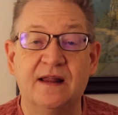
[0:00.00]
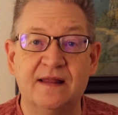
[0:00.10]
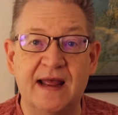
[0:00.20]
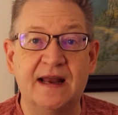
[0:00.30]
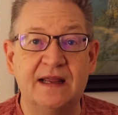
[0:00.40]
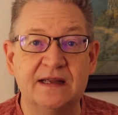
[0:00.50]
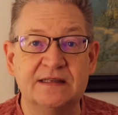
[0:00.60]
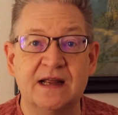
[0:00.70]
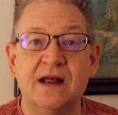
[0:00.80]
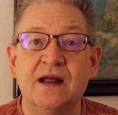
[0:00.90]
and that
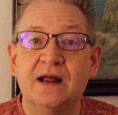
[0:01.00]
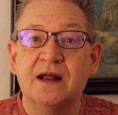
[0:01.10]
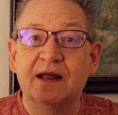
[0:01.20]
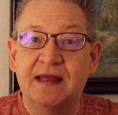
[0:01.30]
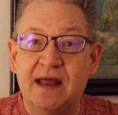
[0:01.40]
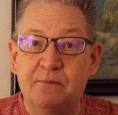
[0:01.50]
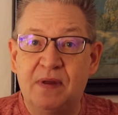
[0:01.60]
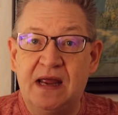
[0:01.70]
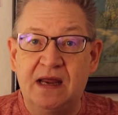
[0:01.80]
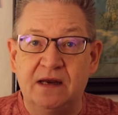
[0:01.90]
is a
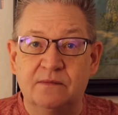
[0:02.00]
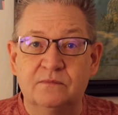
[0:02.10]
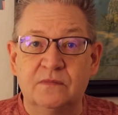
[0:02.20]
campaign.